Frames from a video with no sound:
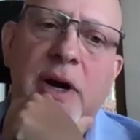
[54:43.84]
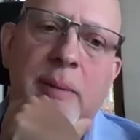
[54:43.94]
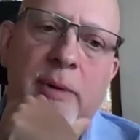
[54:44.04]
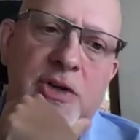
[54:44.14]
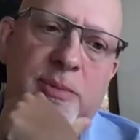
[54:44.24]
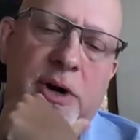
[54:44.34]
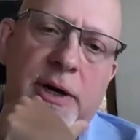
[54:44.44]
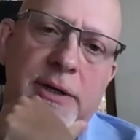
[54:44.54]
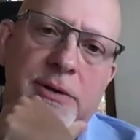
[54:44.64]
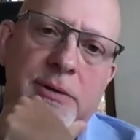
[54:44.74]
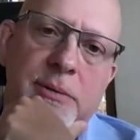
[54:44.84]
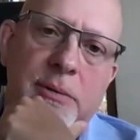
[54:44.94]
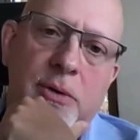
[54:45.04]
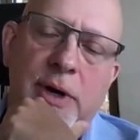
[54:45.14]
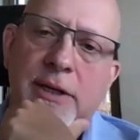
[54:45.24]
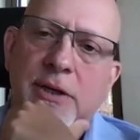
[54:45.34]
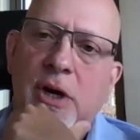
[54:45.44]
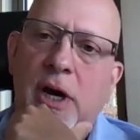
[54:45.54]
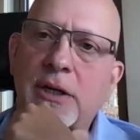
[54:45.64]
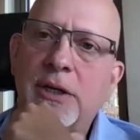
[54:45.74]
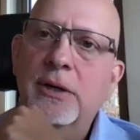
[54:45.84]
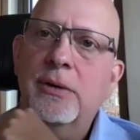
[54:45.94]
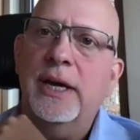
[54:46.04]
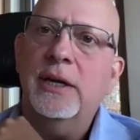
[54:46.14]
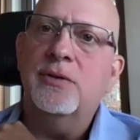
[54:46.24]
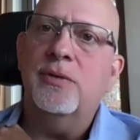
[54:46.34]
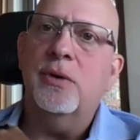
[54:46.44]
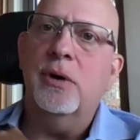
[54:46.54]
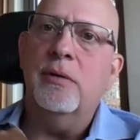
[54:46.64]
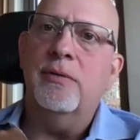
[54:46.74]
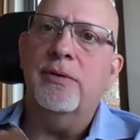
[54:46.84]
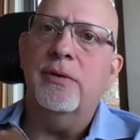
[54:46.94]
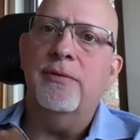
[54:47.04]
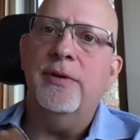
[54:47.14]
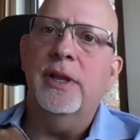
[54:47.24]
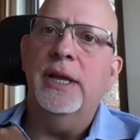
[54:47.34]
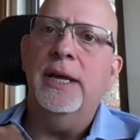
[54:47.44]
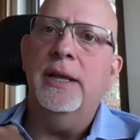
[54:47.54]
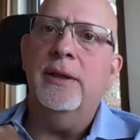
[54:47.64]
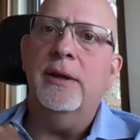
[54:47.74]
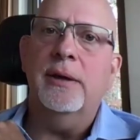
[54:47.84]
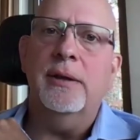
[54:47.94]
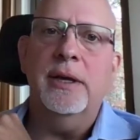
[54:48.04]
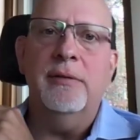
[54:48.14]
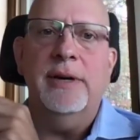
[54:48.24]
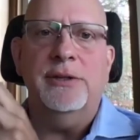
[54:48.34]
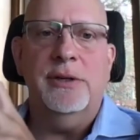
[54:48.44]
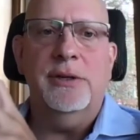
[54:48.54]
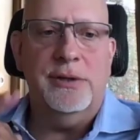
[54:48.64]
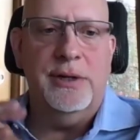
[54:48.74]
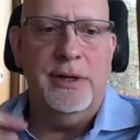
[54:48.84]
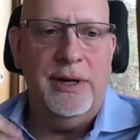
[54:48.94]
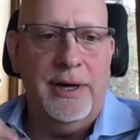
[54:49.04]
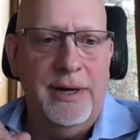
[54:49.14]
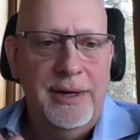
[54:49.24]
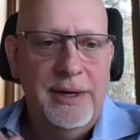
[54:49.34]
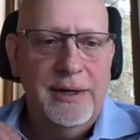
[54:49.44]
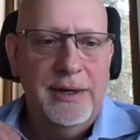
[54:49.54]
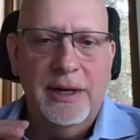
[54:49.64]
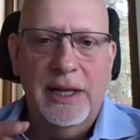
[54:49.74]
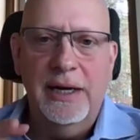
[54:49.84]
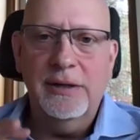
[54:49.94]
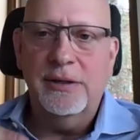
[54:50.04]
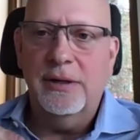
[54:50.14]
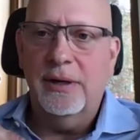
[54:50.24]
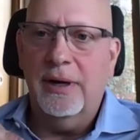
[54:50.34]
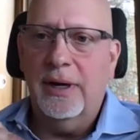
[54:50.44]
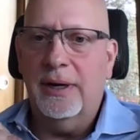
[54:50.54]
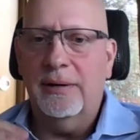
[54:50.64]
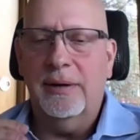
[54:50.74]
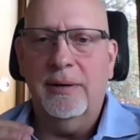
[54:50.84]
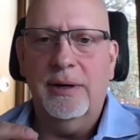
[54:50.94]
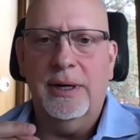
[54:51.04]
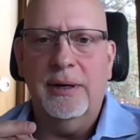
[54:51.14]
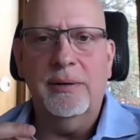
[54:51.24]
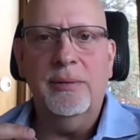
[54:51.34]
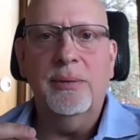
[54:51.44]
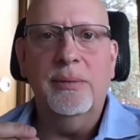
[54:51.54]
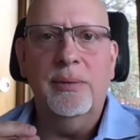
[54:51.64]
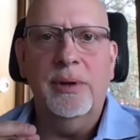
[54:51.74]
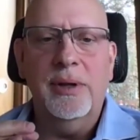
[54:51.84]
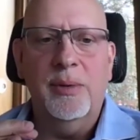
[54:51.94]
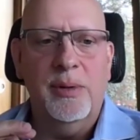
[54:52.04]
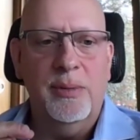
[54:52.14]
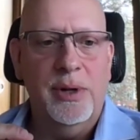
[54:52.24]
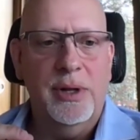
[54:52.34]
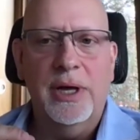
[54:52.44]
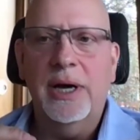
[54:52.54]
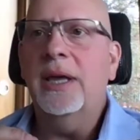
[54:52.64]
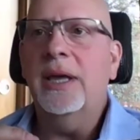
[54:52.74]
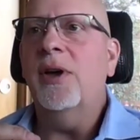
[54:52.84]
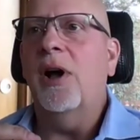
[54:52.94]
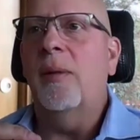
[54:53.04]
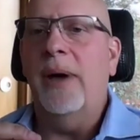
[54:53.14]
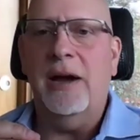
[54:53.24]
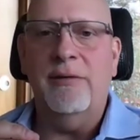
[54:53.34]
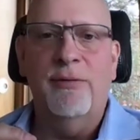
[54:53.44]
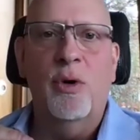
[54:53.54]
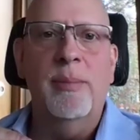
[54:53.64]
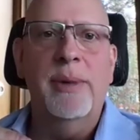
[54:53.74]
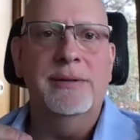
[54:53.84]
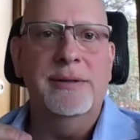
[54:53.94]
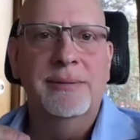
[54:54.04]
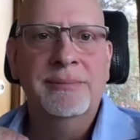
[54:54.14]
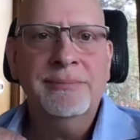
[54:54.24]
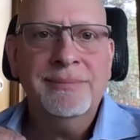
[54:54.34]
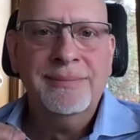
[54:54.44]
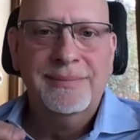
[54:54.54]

thanks very much, Marcus. Great to talk to you. Thanks for filling in the investors and the latest, and we'll give you all back 4 minutes.